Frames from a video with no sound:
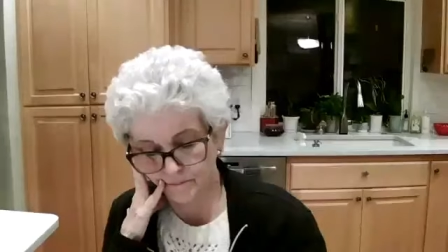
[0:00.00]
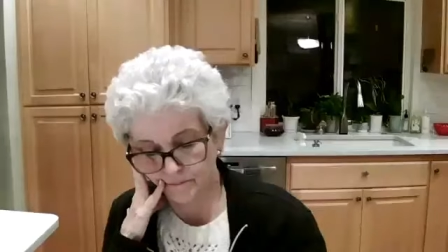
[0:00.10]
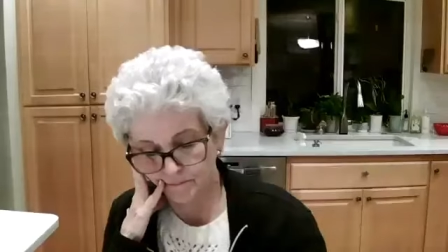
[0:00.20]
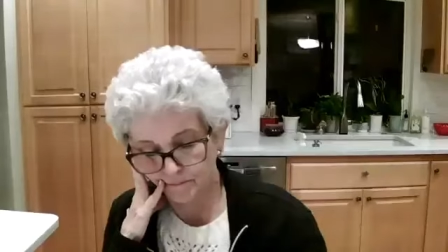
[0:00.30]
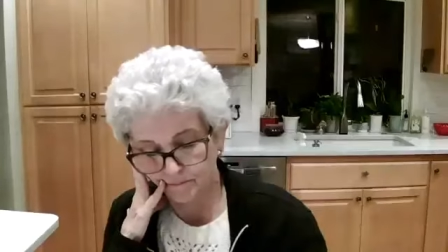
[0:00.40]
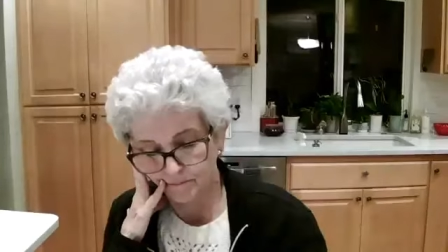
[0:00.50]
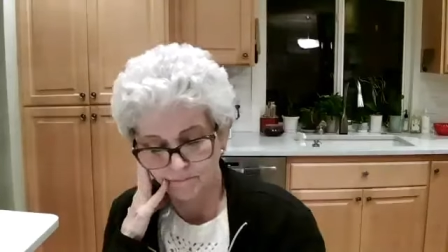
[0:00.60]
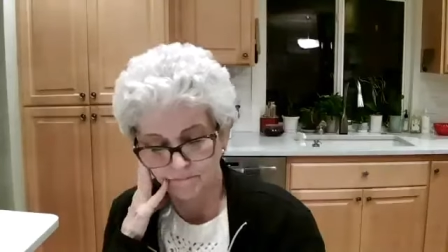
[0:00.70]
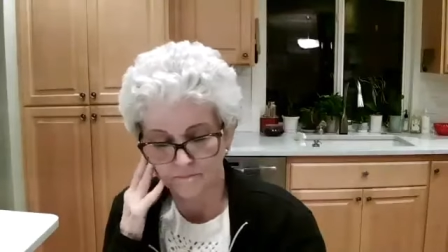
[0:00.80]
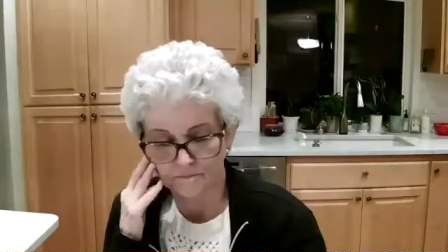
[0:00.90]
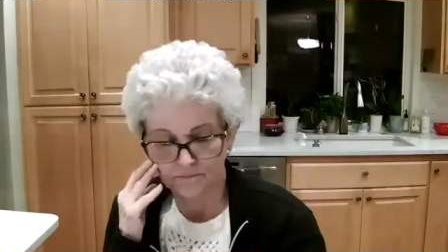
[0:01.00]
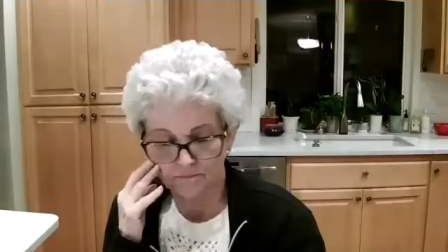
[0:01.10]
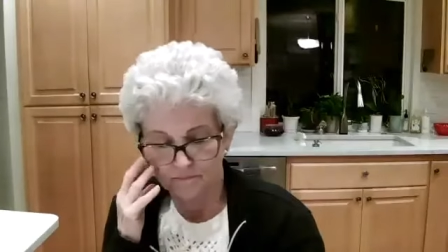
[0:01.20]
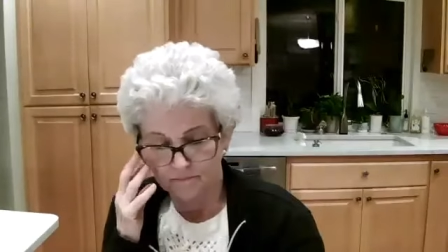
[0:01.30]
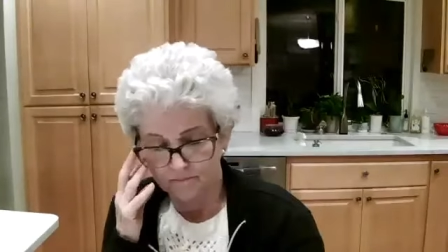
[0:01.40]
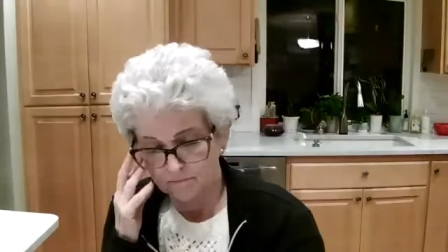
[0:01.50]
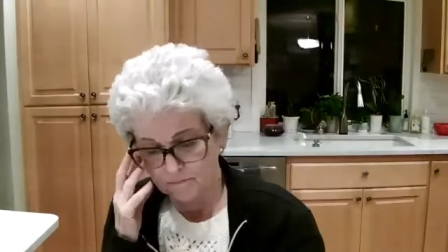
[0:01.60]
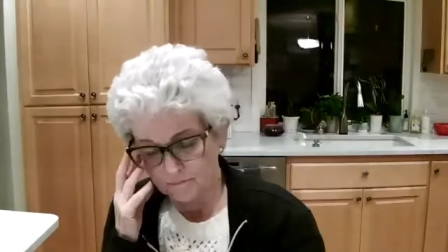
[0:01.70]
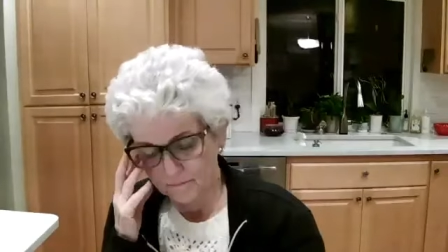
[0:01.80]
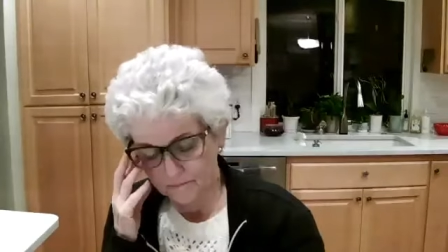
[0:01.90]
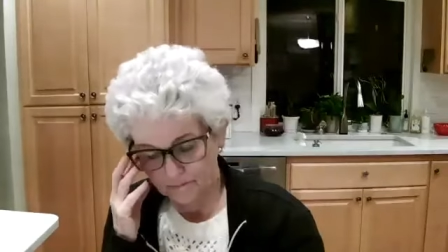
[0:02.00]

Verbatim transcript: misinterpretation of the author's